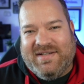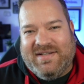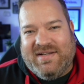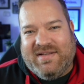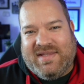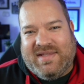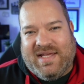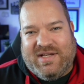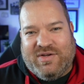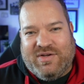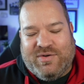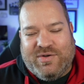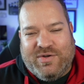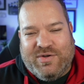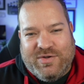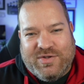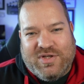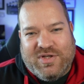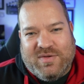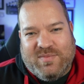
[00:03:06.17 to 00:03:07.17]
that your
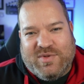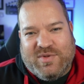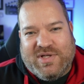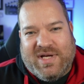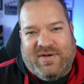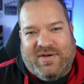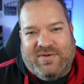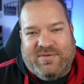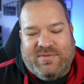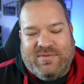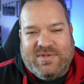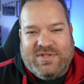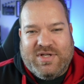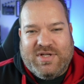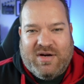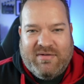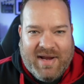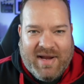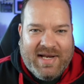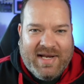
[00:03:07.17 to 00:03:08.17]
YouTube channel
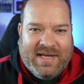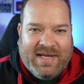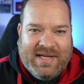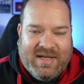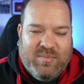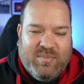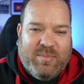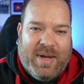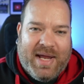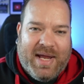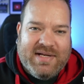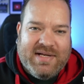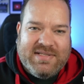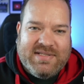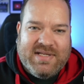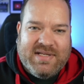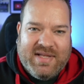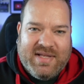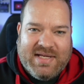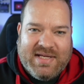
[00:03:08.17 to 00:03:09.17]
directly
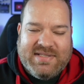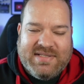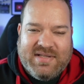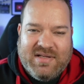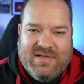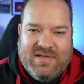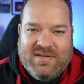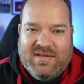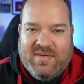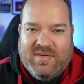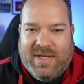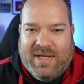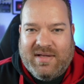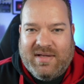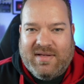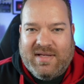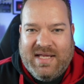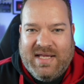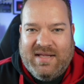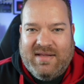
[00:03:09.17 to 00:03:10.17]
impacts. And that's the big
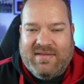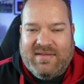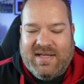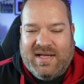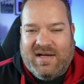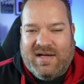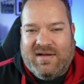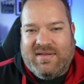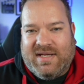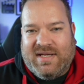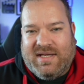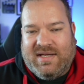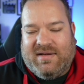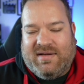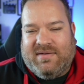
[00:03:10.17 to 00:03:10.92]
key thing, I think.